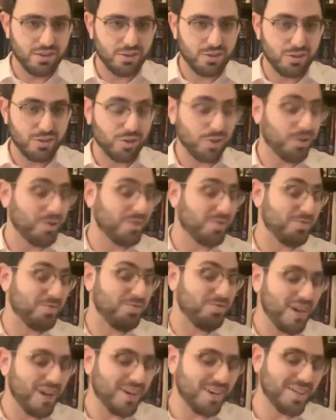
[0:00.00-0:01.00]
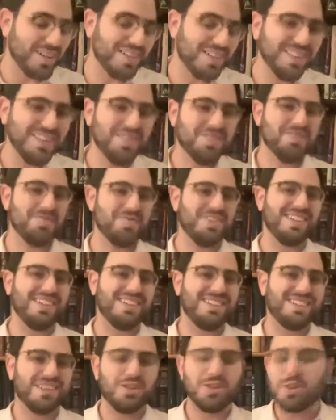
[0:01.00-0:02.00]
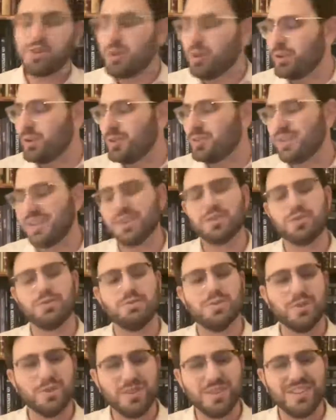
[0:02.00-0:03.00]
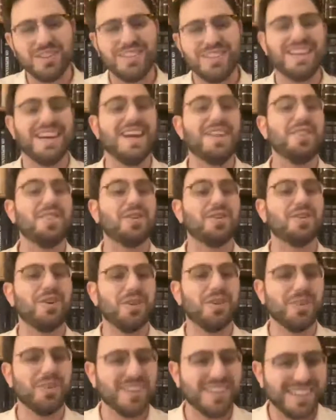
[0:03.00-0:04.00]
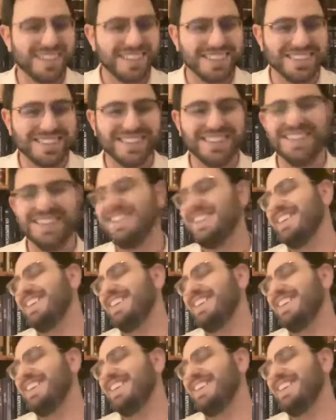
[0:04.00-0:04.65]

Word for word: So it's very clear to me that the goal of our community and the Kollel